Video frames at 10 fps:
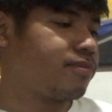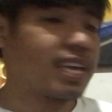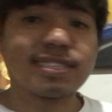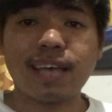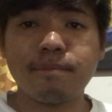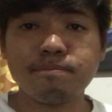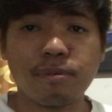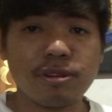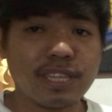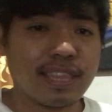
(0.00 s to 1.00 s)
the
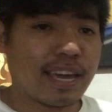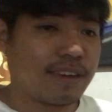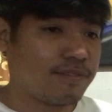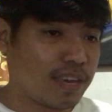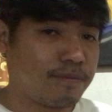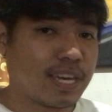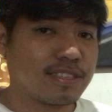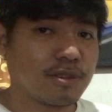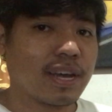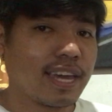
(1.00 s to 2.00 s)
sample that I have
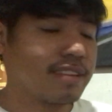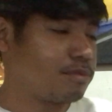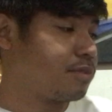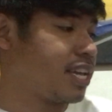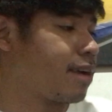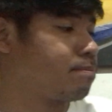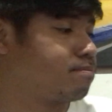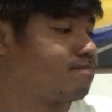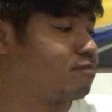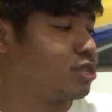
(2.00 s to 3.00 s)
given. So again, recap
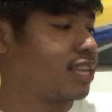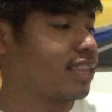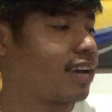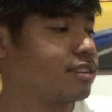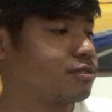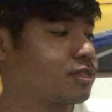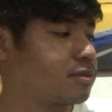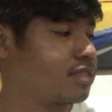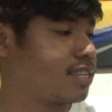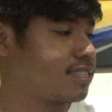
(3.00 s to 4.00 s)
muna tayo.
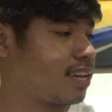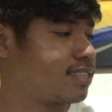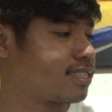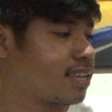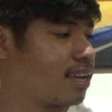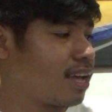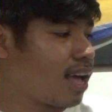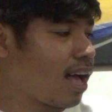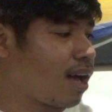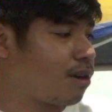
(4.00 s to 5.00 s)
So this is
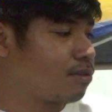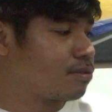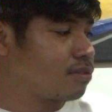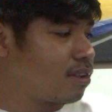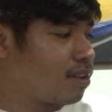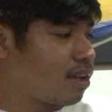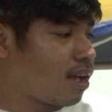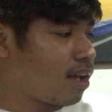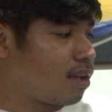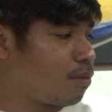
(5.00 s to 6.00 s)
how
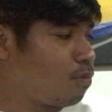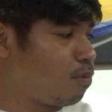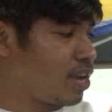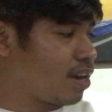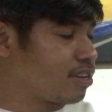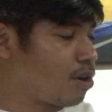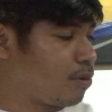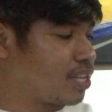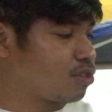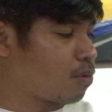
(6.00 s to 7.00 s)
we are
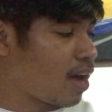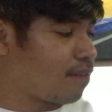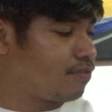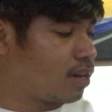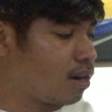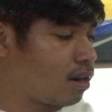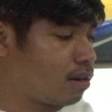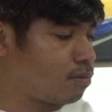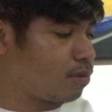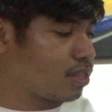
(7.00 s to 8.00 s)
going to have
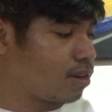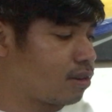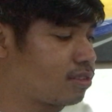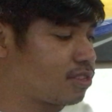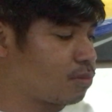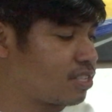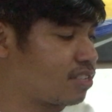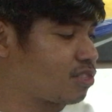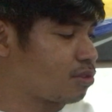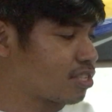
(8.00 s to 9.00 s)
the, what I call this one,
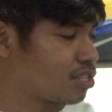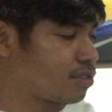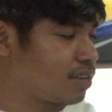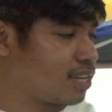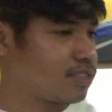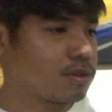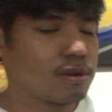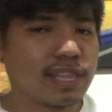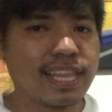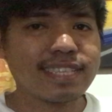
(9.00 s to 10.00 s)
the structuring.
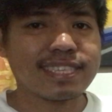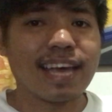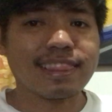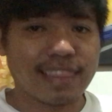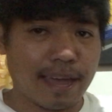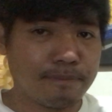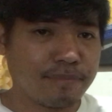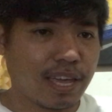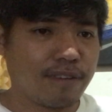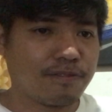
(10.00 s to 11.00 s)
So let's
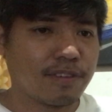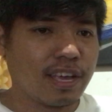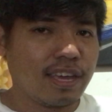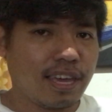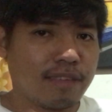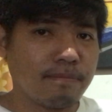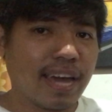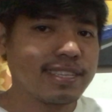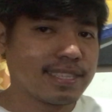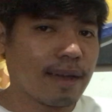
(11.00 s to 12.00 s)
attempt if in
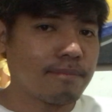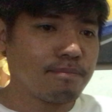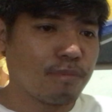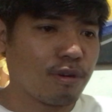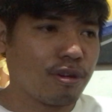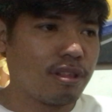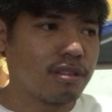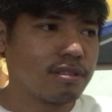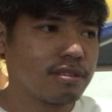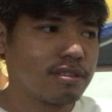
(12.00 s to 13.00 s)
my sample,
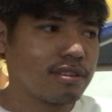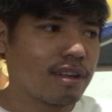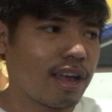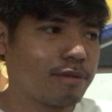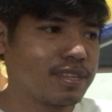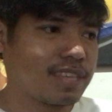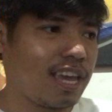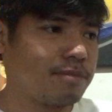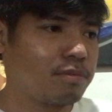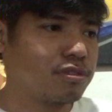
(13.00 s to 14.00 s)
I was
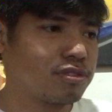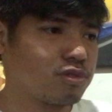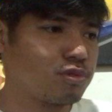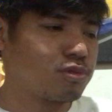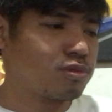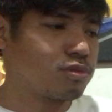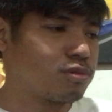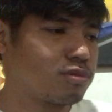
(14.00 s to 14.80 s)
able to,